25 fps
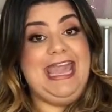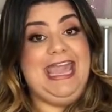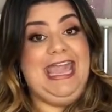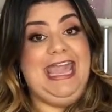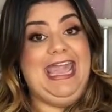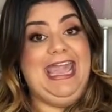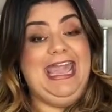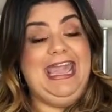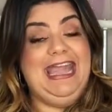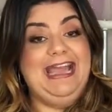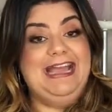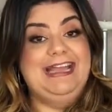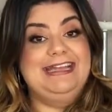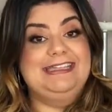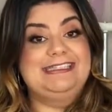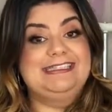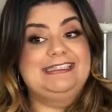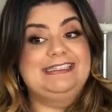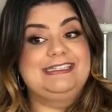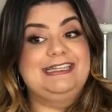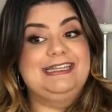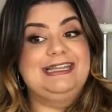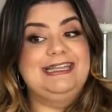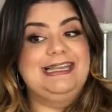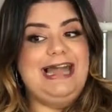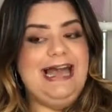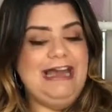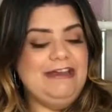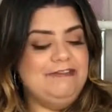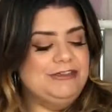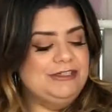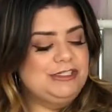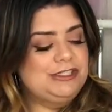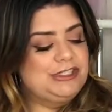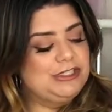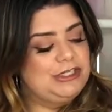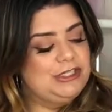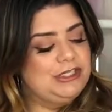And
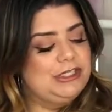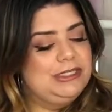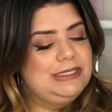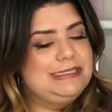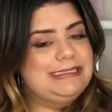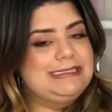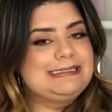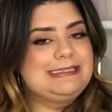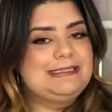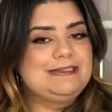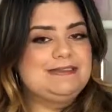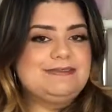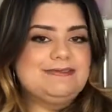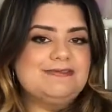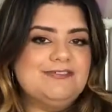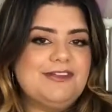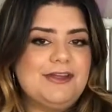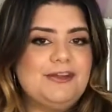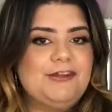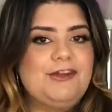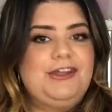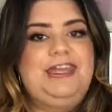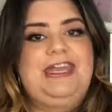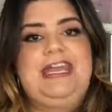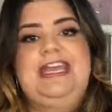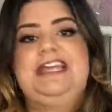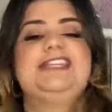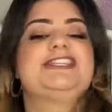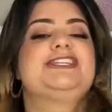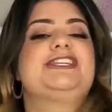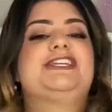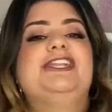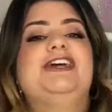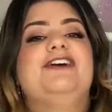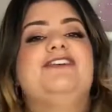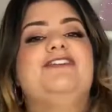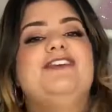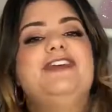lavender is a
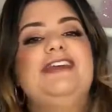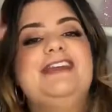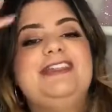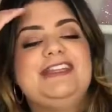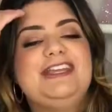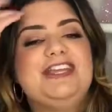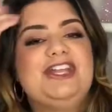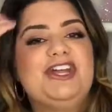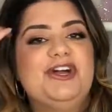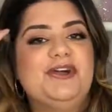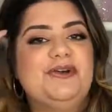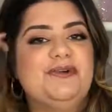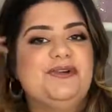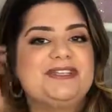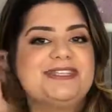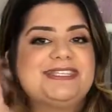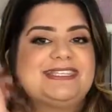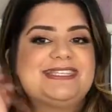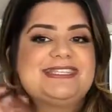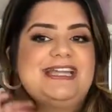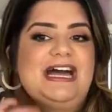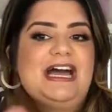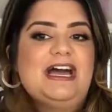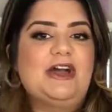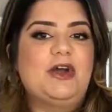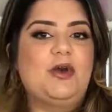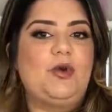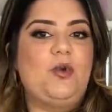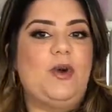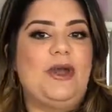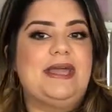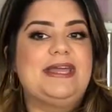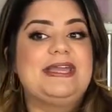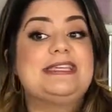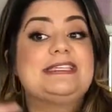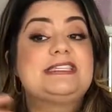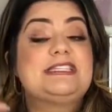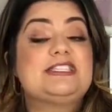variation of it, you know, it's not
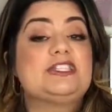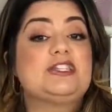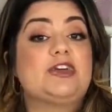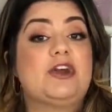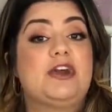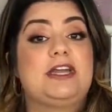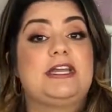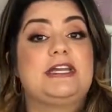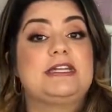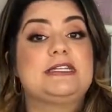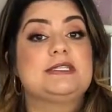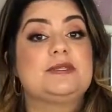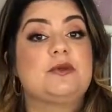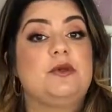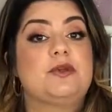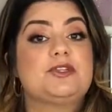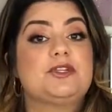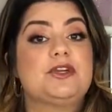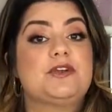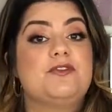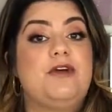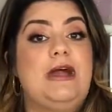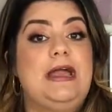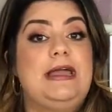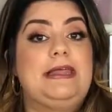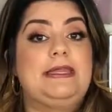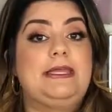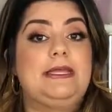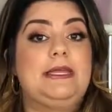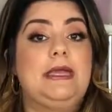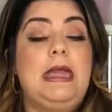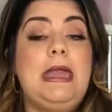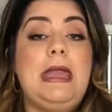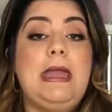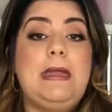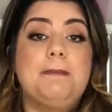quite as dark as ultraviolet,